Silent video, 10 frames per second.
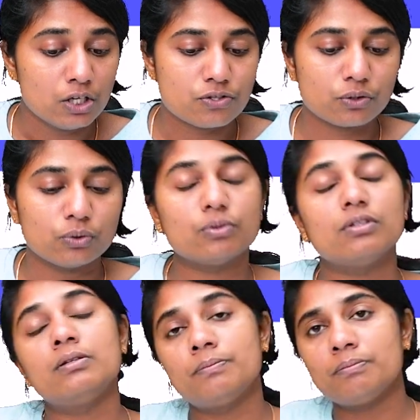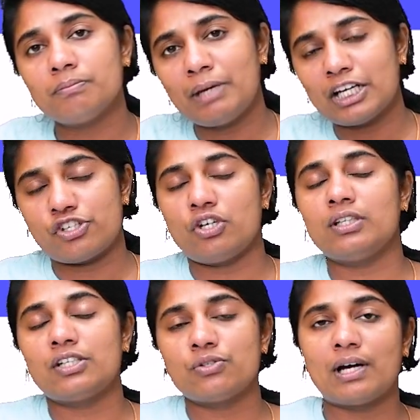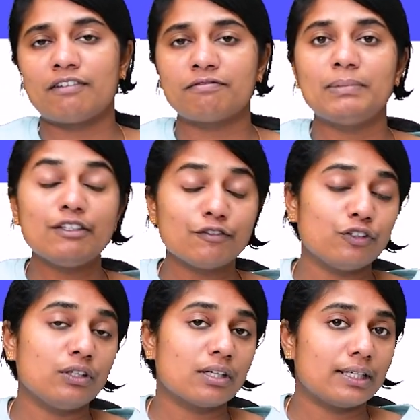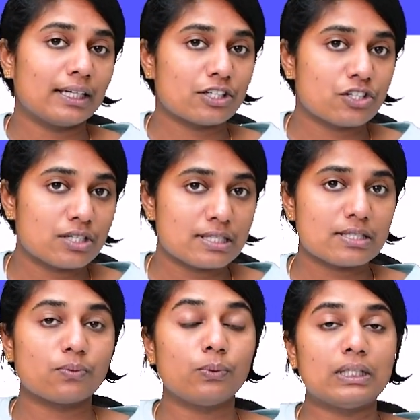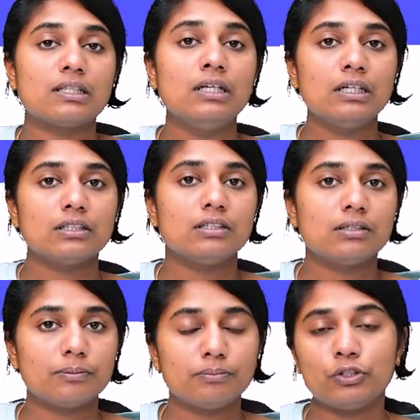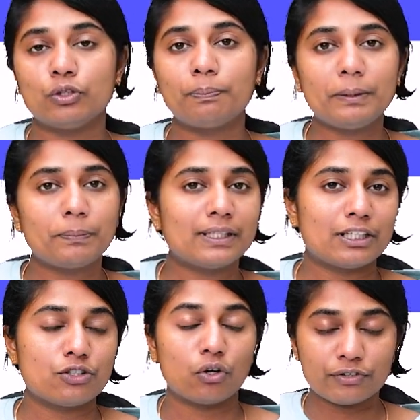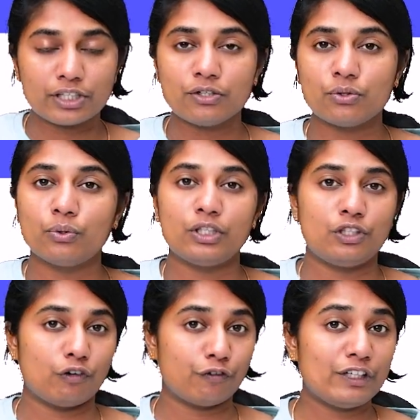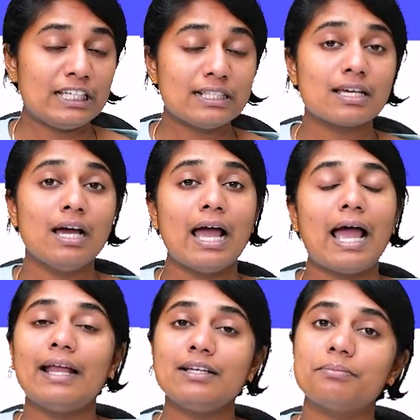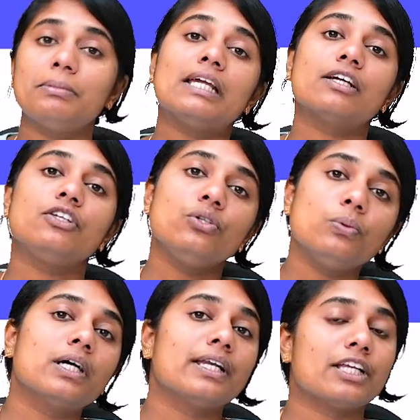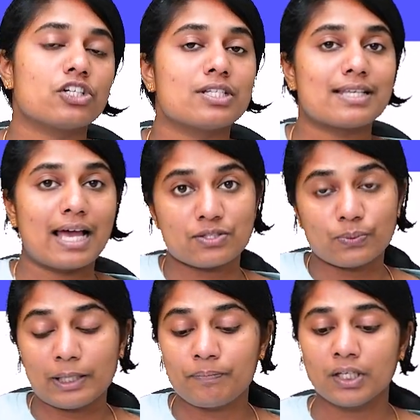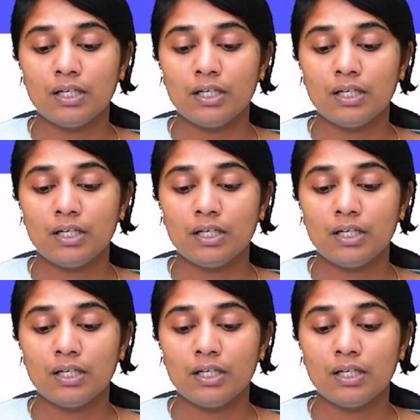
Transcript: So make sure that you have meaningful connections with the people that you already know in your field, and make newer connections as well